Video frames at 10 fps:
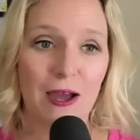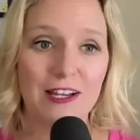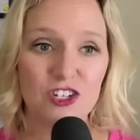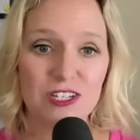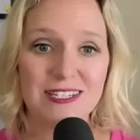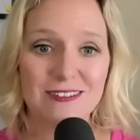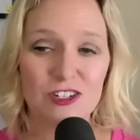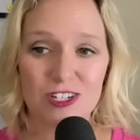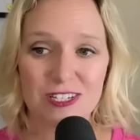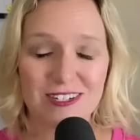and
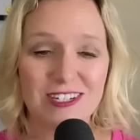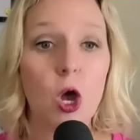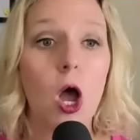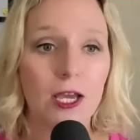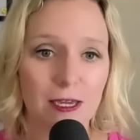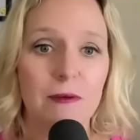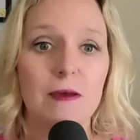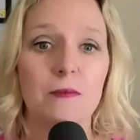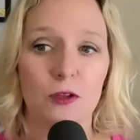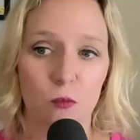just talking
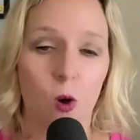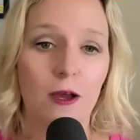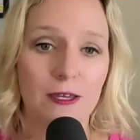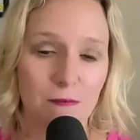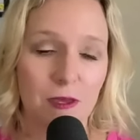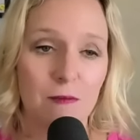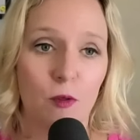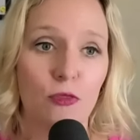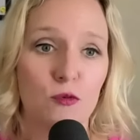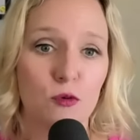people and walking people
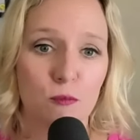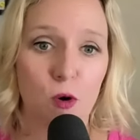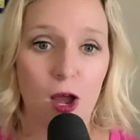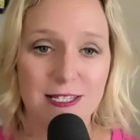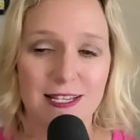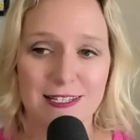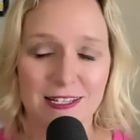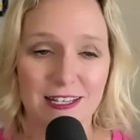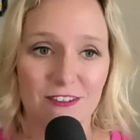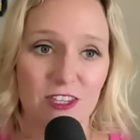through the process
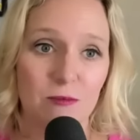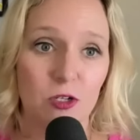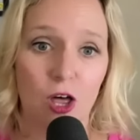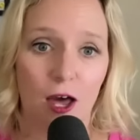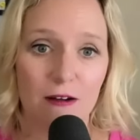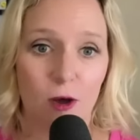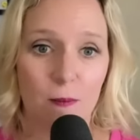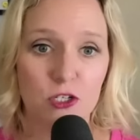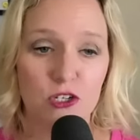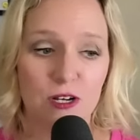and giving them a lot of
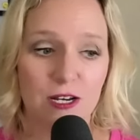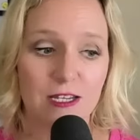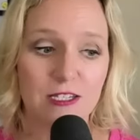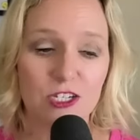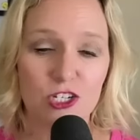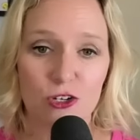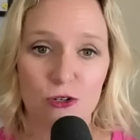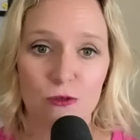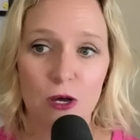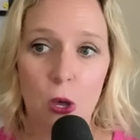opportunities
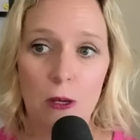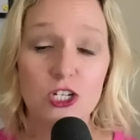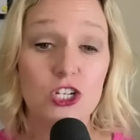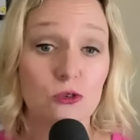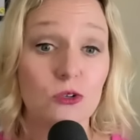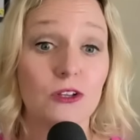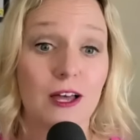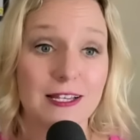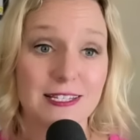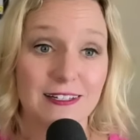to
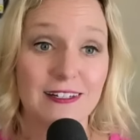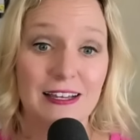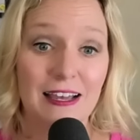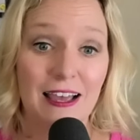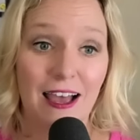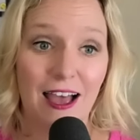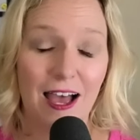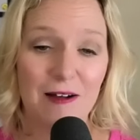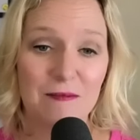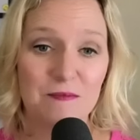utilize it.
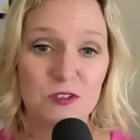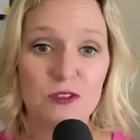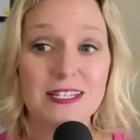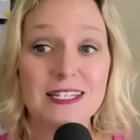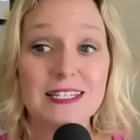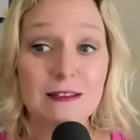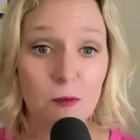So the simple